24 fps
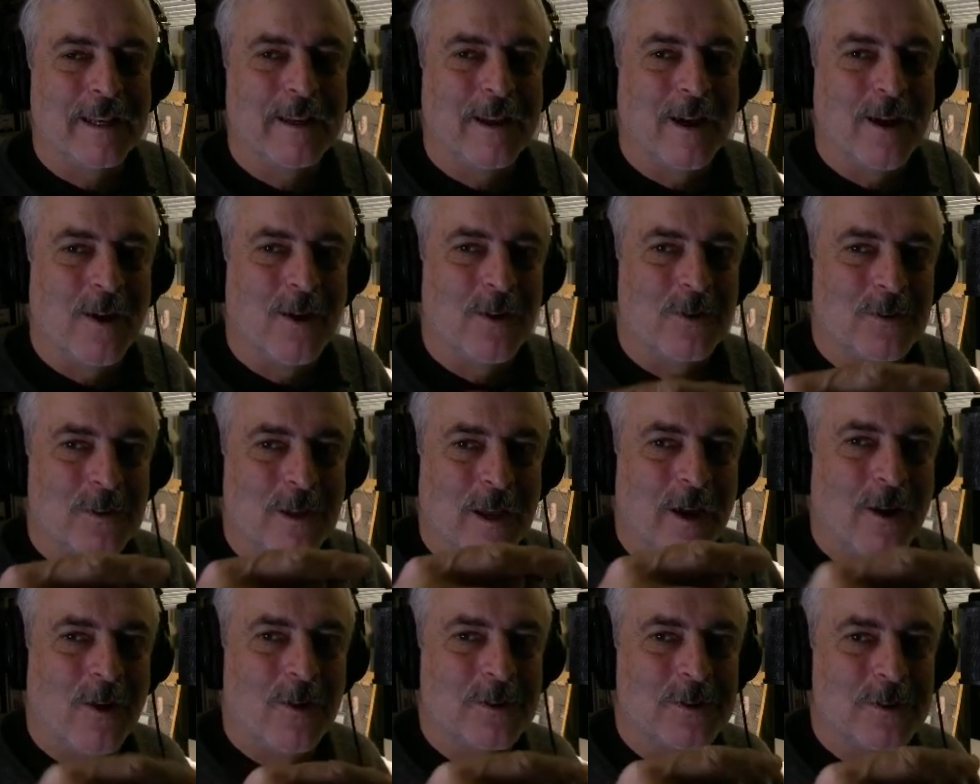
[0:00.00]
And
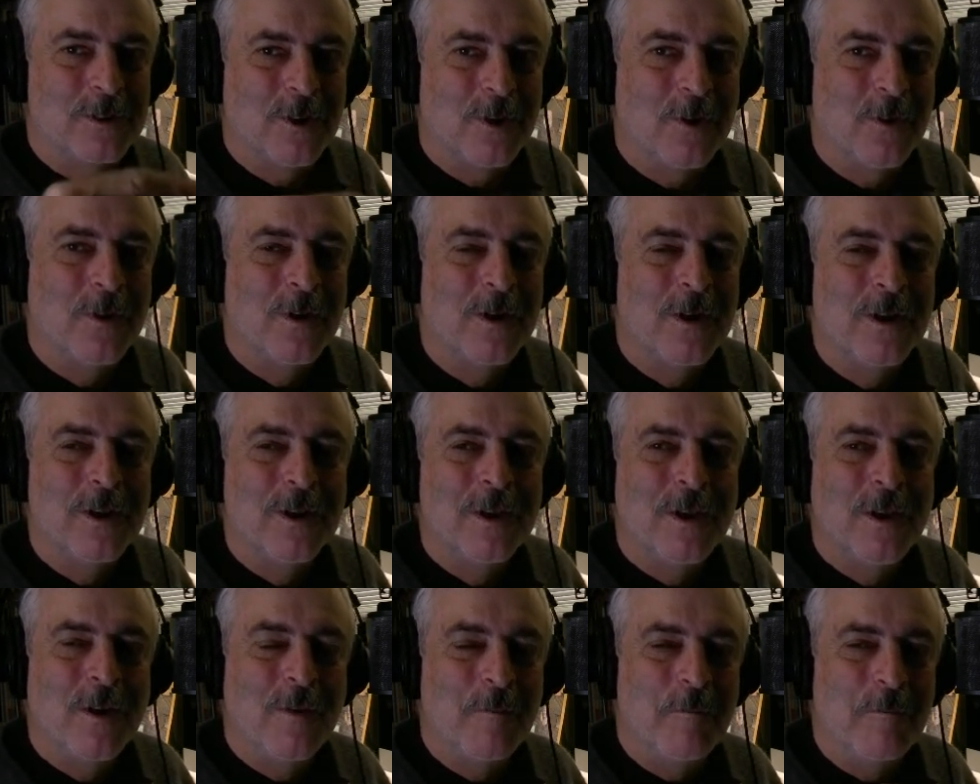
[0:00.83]
also,
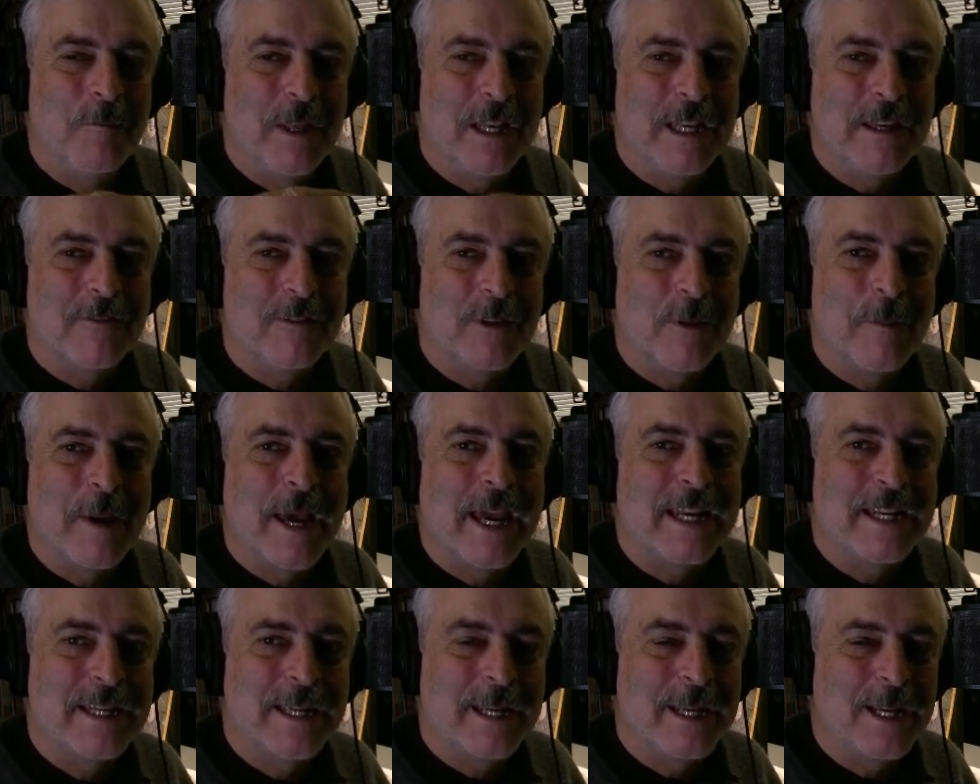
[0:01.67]
many of
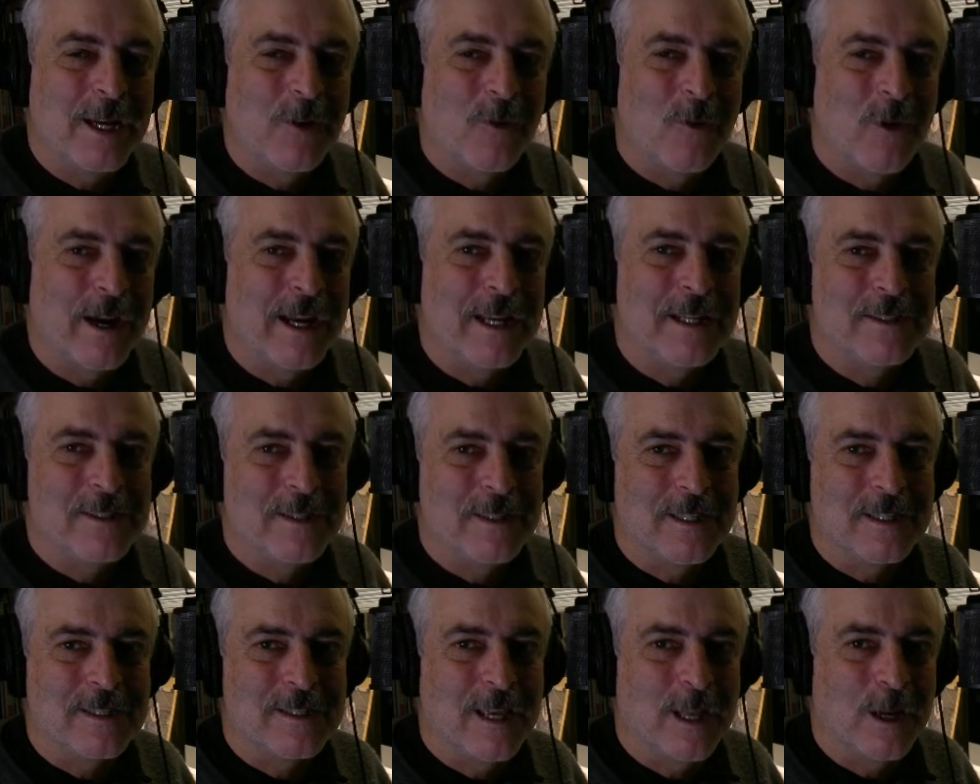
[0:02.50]
the magnetic
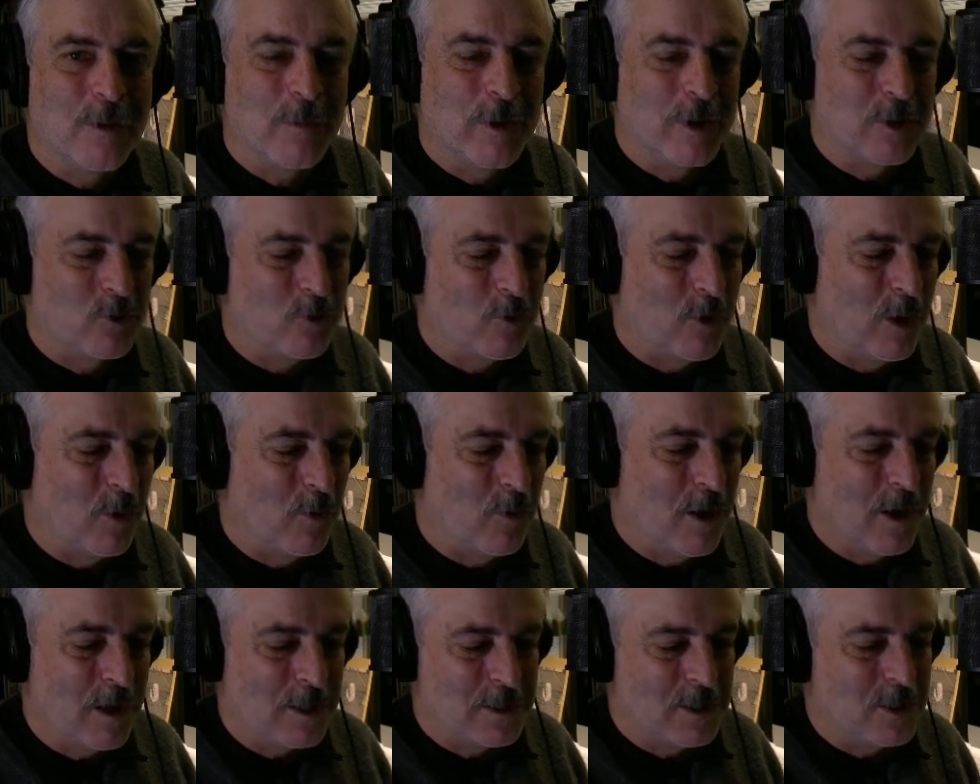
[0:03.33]
grains in the
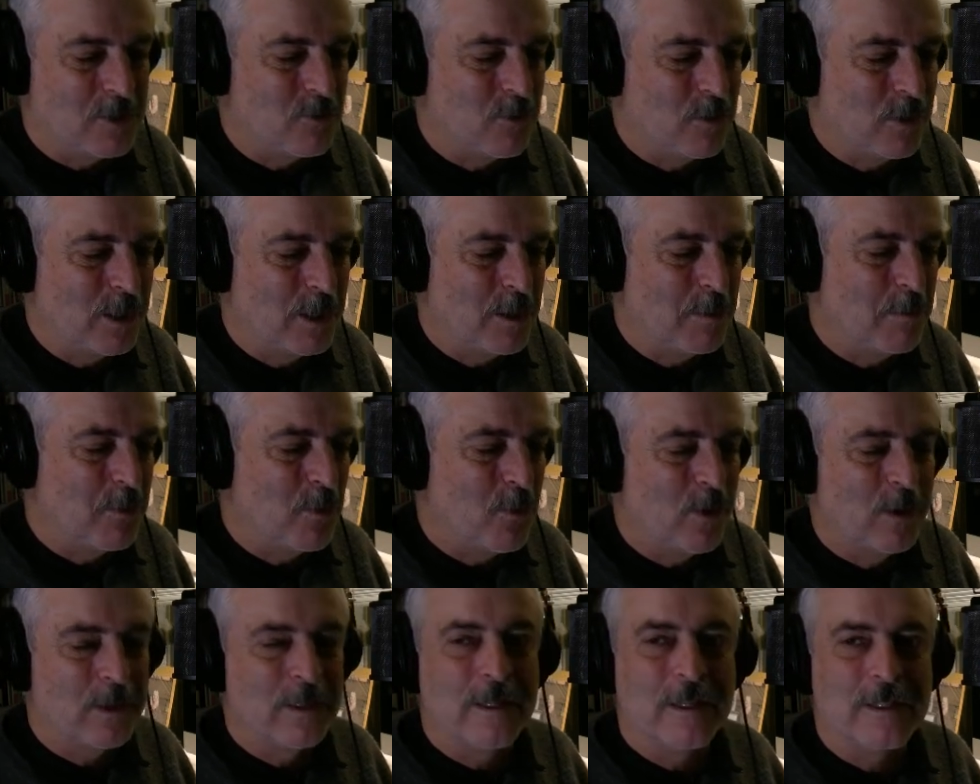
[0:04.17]
sedimentary rocks. It's really
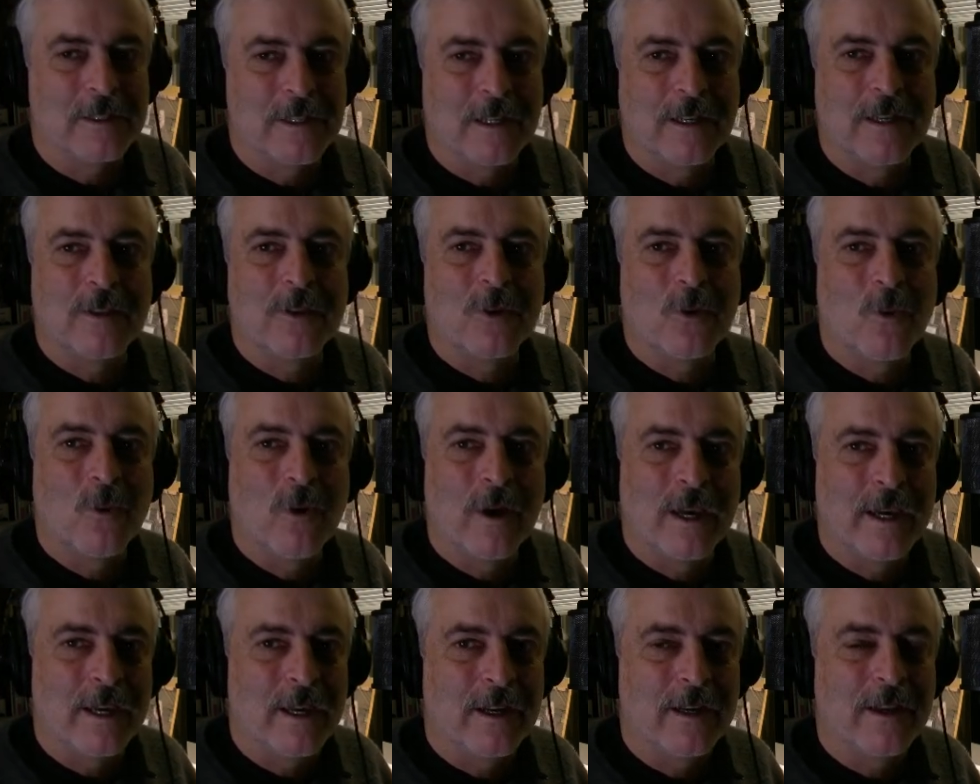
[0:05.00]
important. It's
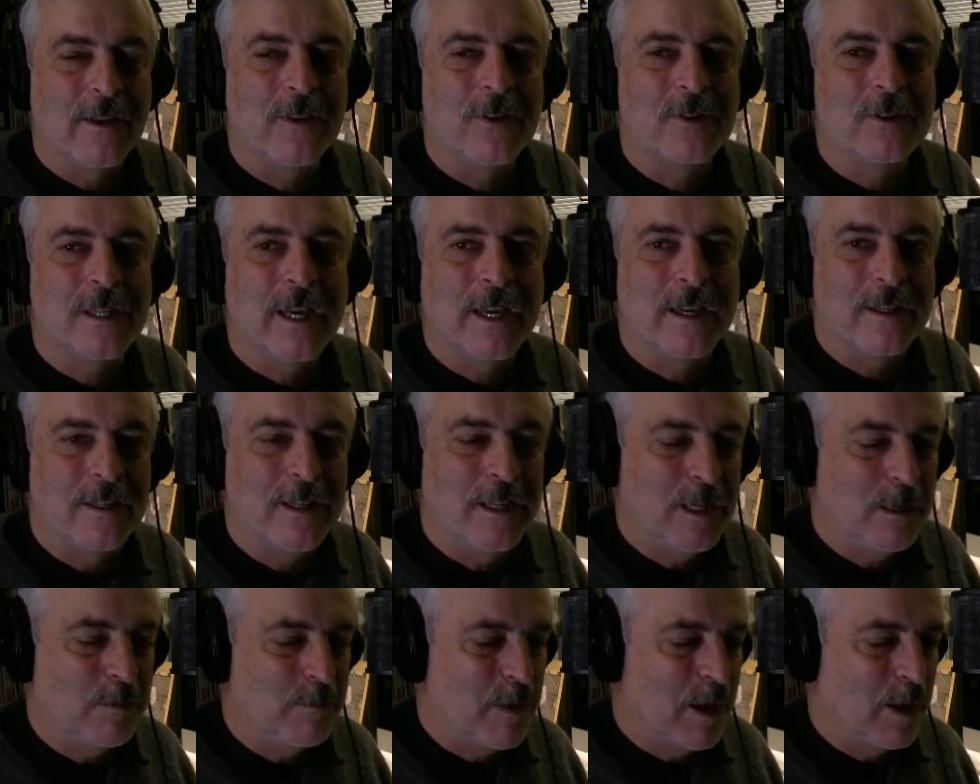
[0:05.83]
another way, another
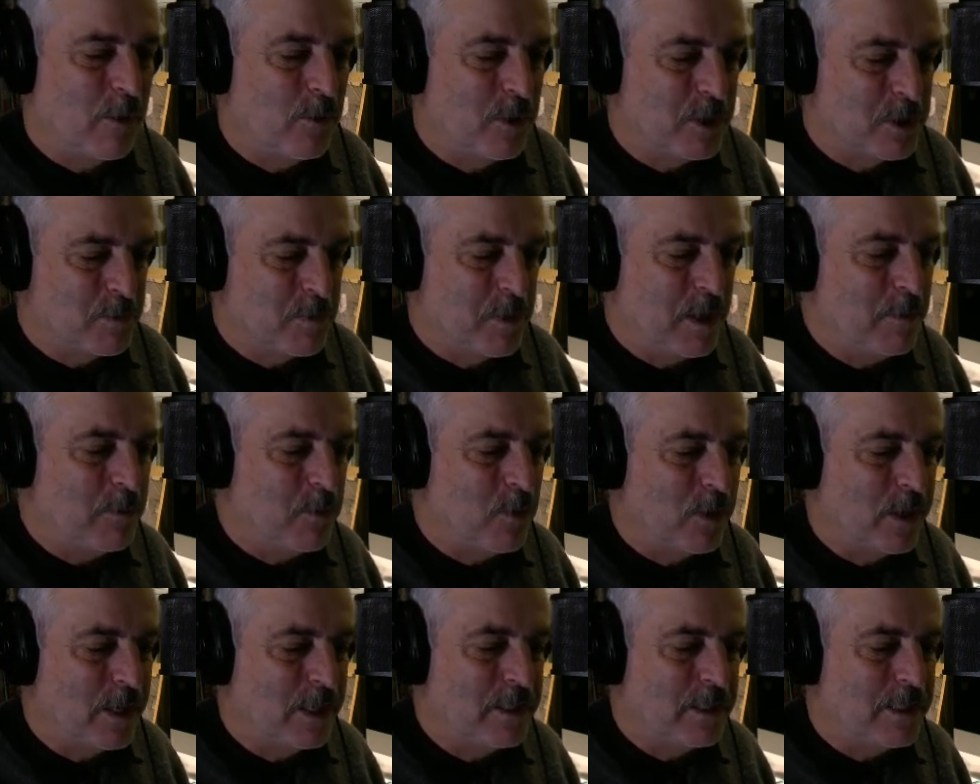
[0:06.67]
technique by which
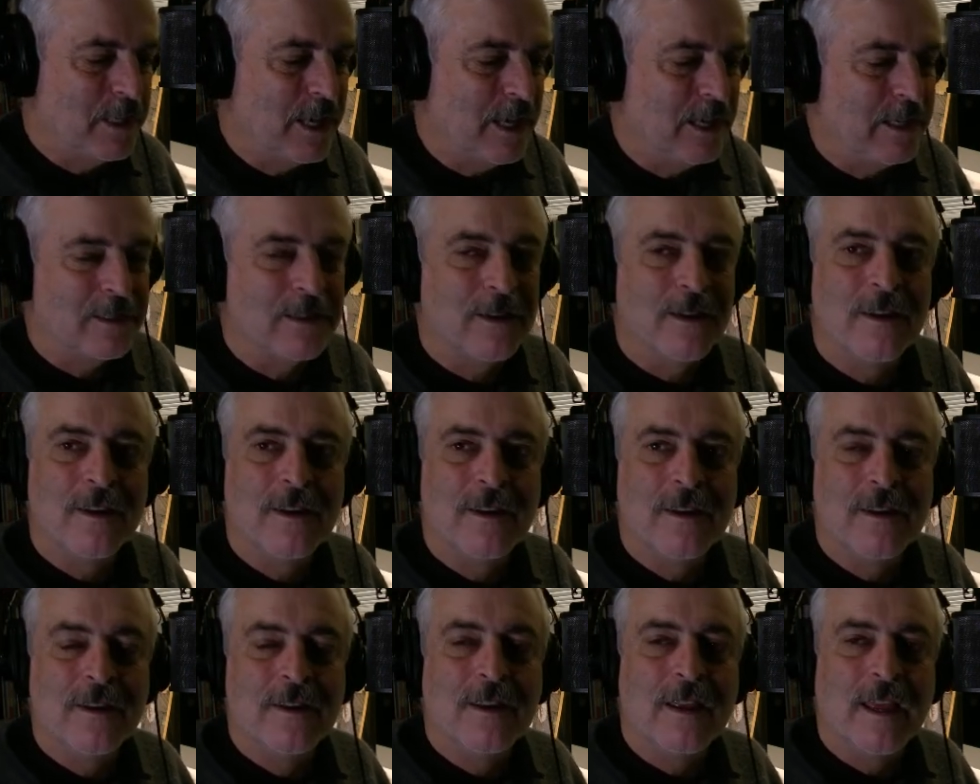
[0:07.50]
people can date
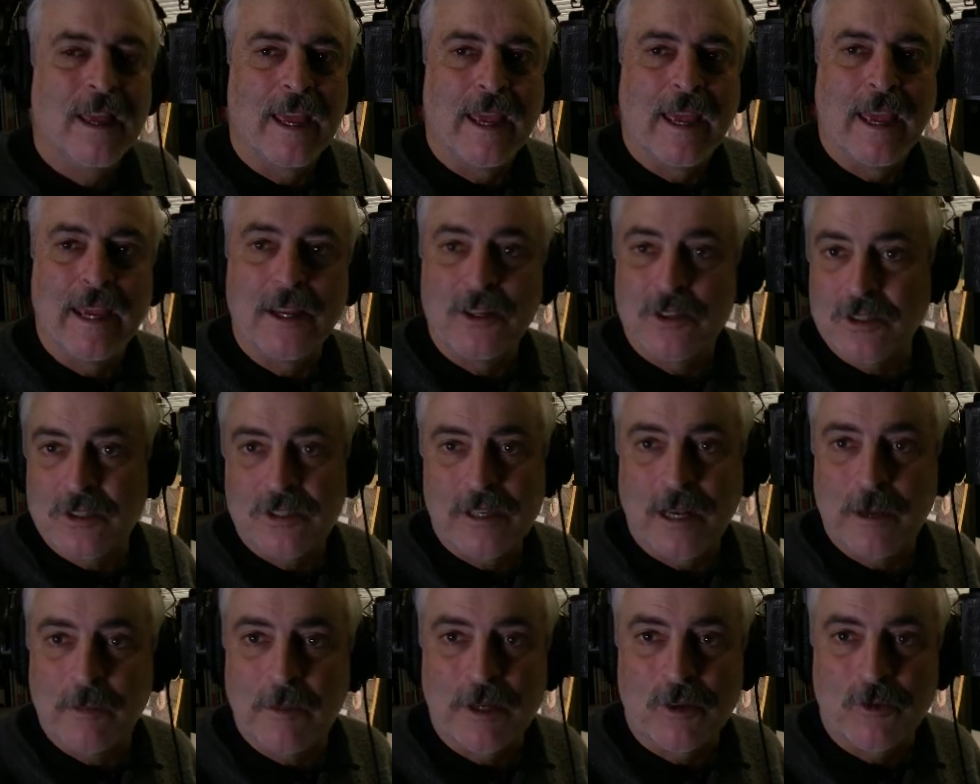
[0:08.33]

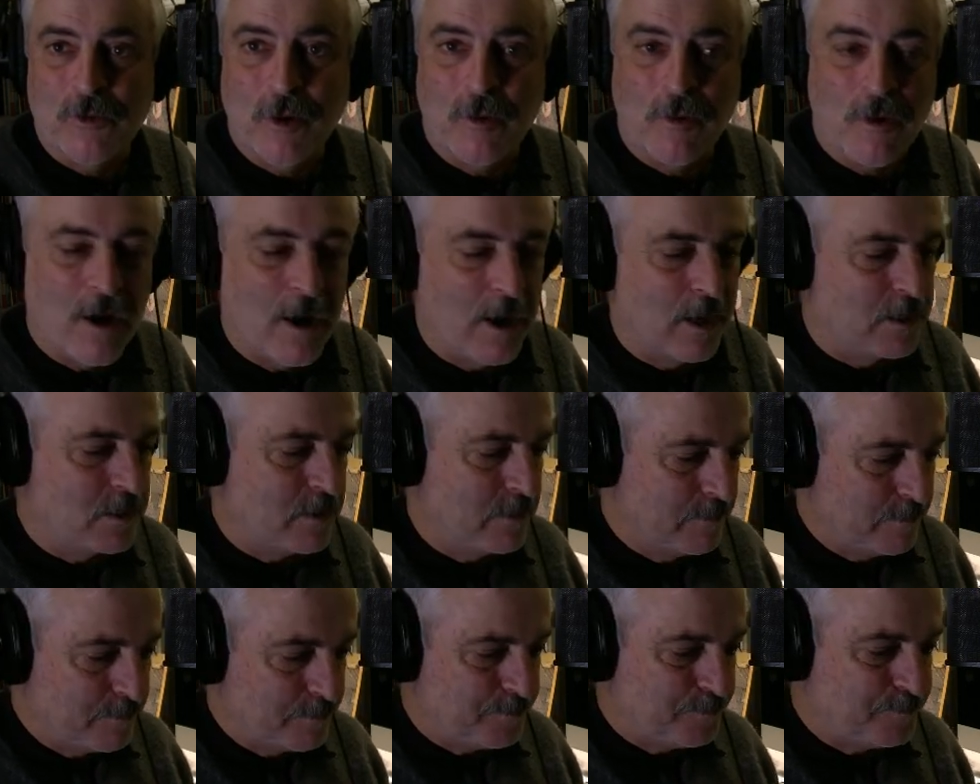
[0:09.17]
ancient sedimentary
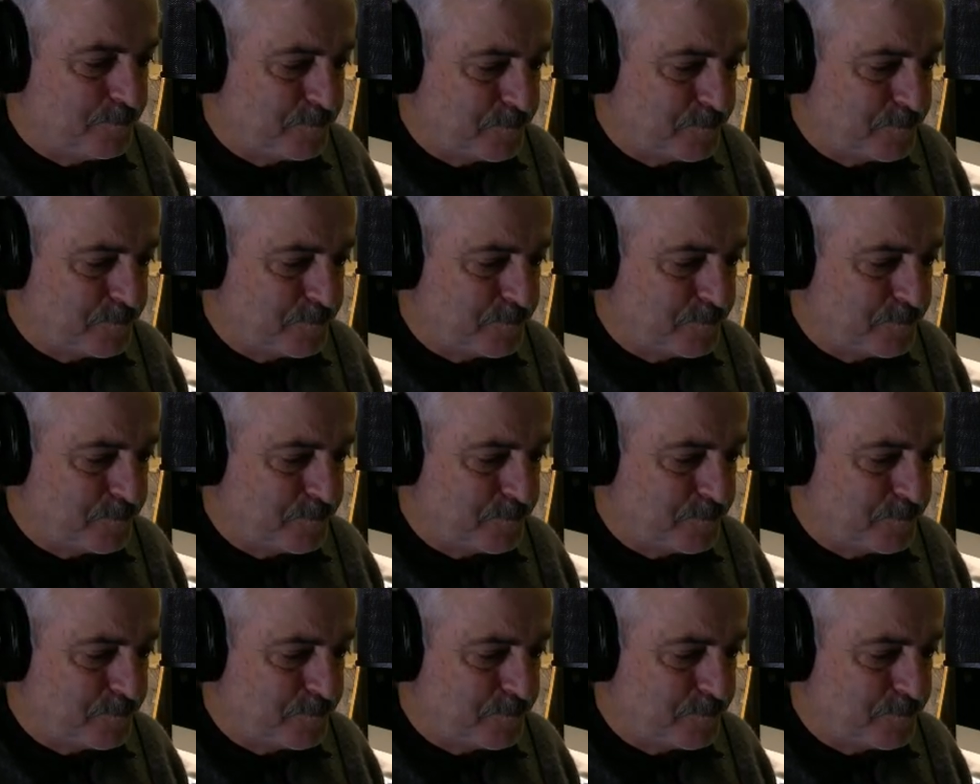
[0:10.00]
rocks.